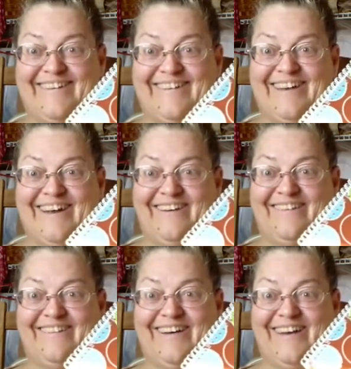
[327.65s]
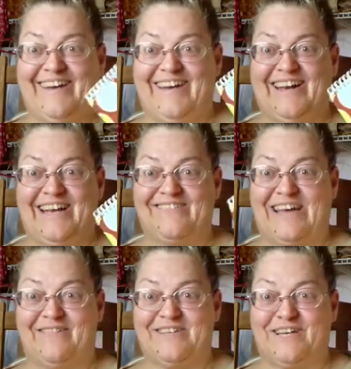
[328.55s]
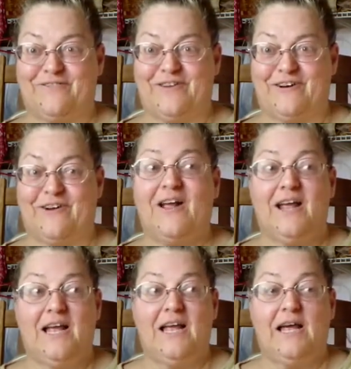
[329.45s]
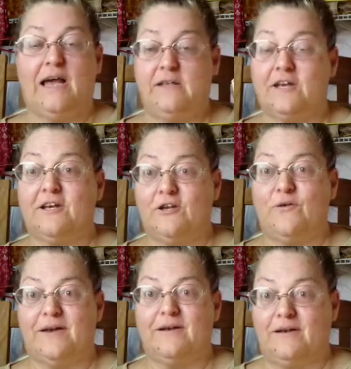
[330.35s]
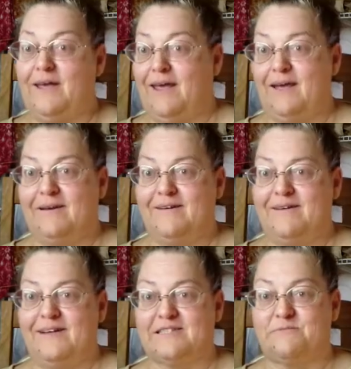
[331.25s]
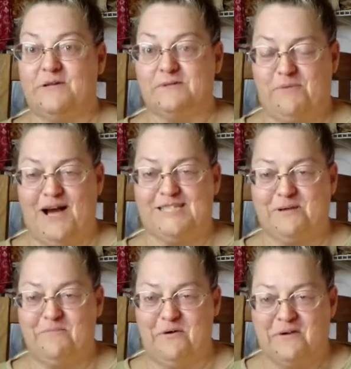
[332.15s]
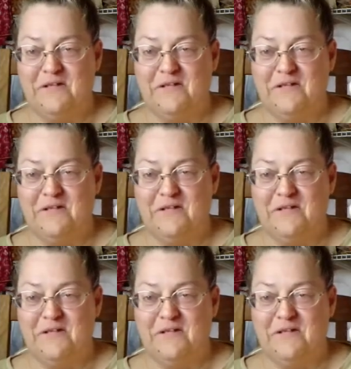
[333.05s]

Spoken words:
you know, and I can make a chicken feeder. And you can do it. You can. It's possible.